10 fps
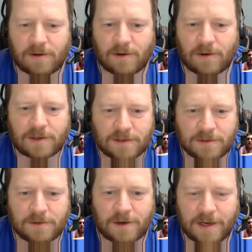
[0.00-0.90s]
or
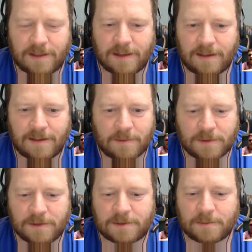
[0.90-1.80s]
sued or anything. They will
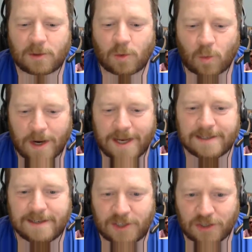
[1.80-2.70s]
do some
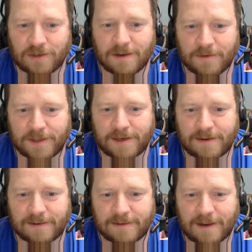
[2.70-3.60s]
crazy junk over
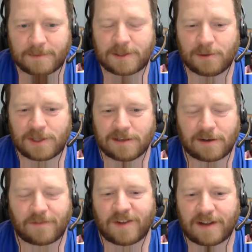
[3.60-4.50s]
there. I'm so jealous.
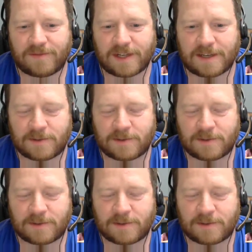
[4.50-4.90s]
Their 5.5s